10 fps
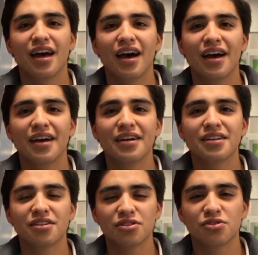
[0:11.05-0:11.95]

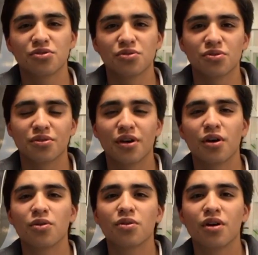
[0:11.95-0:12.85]
and to
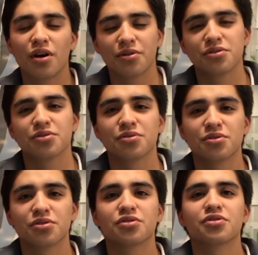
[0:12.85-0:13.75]
know how to
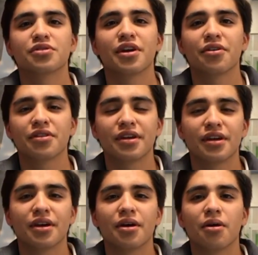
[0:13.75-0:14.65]
turn on
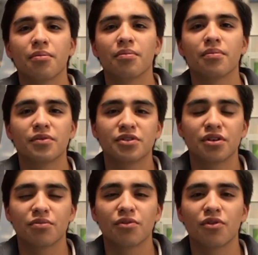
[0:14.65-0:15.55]
the
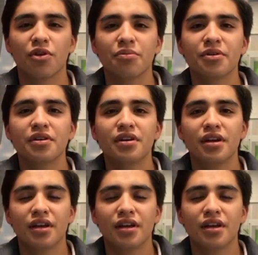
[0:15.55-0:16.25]
thermoformer,